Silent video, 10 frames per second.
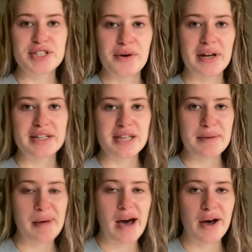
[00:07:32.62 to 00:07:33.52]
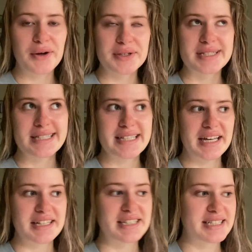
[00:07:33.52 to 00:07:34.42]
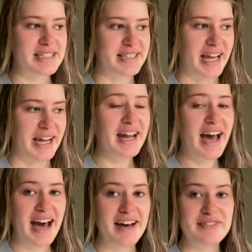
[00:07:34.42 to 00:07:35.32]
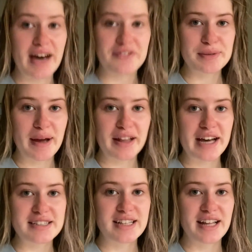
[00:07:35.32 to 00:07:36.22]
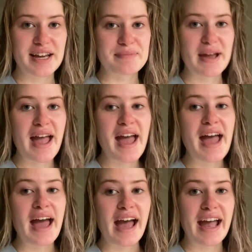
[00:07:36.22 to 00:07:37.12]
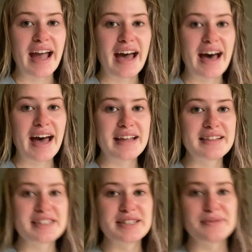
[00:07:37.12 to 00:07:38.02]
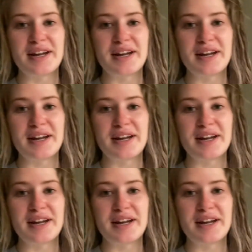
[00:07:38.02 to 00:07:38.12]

it's about a day and a half after my last clip, and this is what